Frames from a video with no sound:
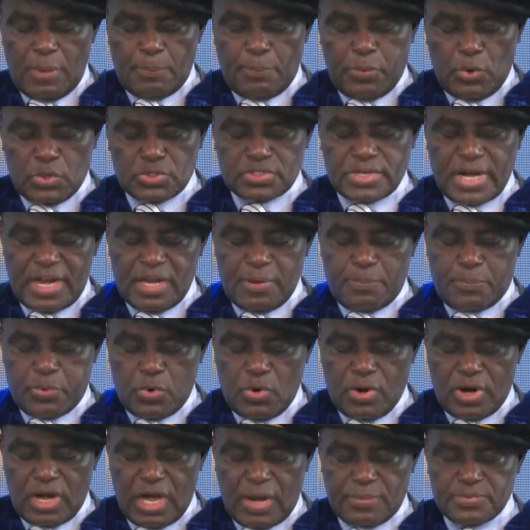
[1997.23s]
postgraduate
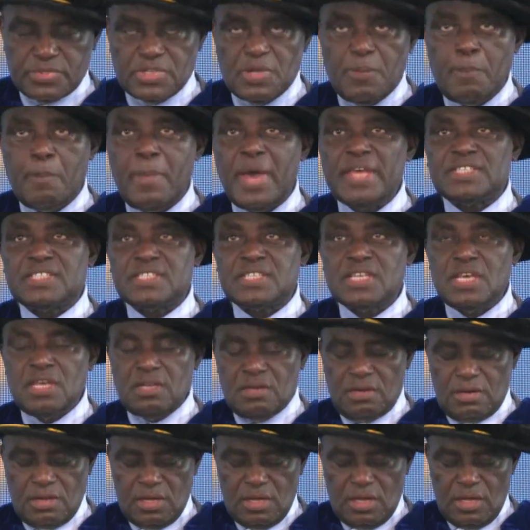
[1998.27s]
programs in
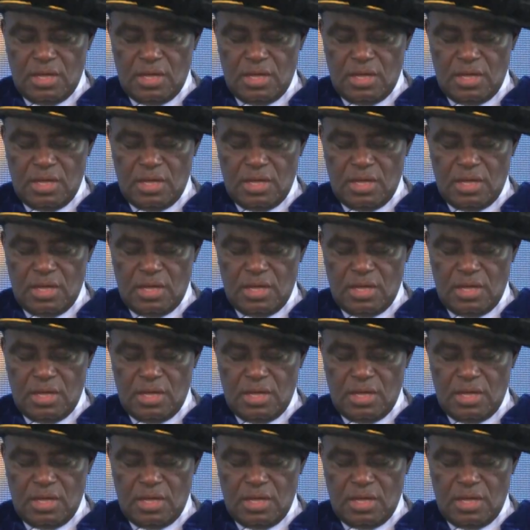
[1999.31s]
medicine,